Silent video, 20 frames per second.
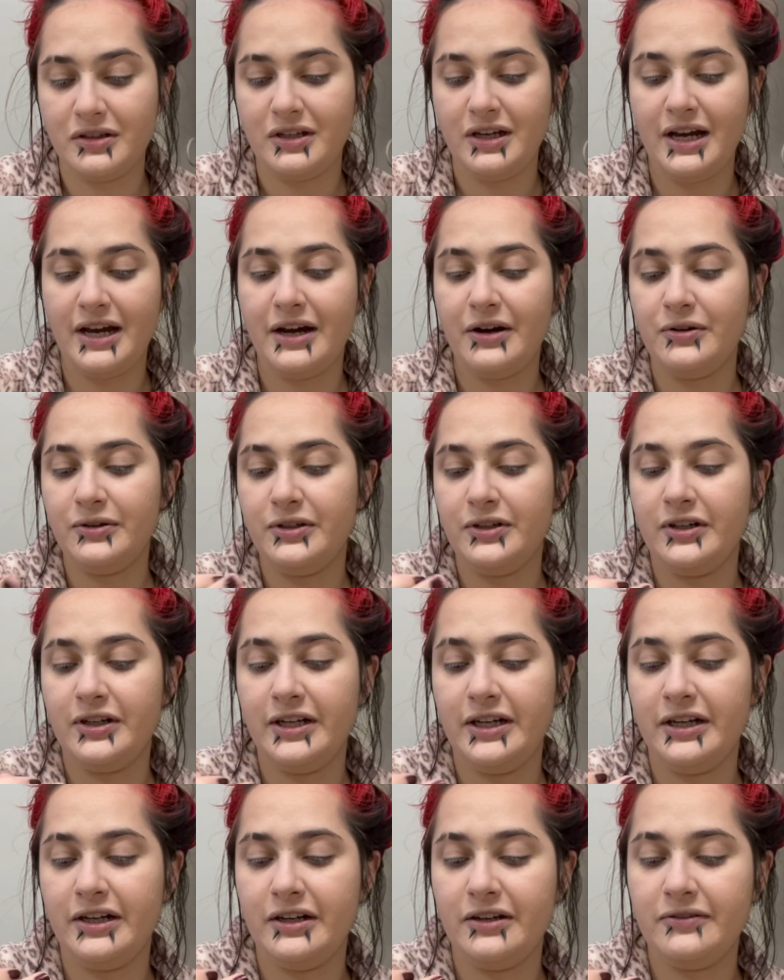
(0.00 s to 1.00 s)
out your
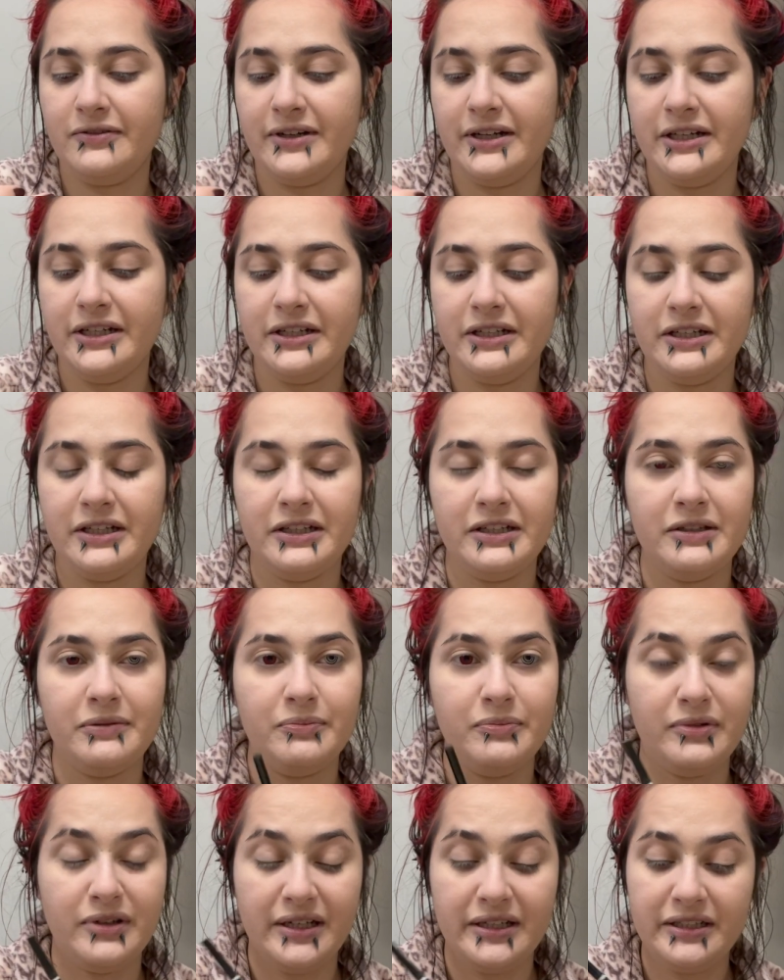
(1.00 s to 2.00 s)
hair, right, and
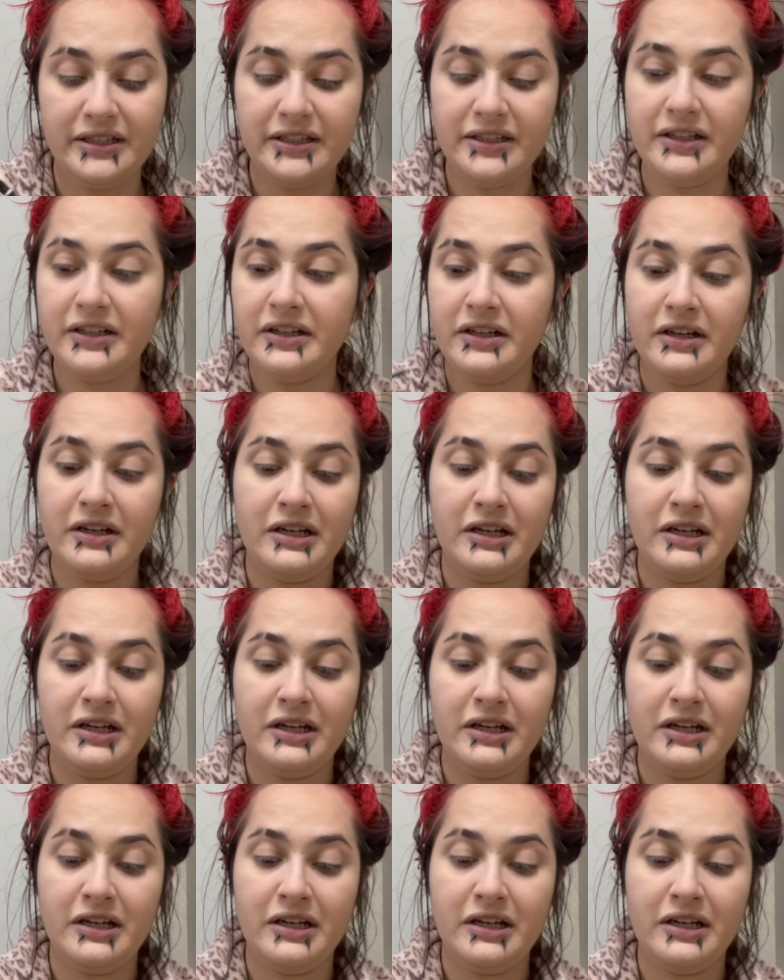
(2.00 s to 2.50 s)
blend it.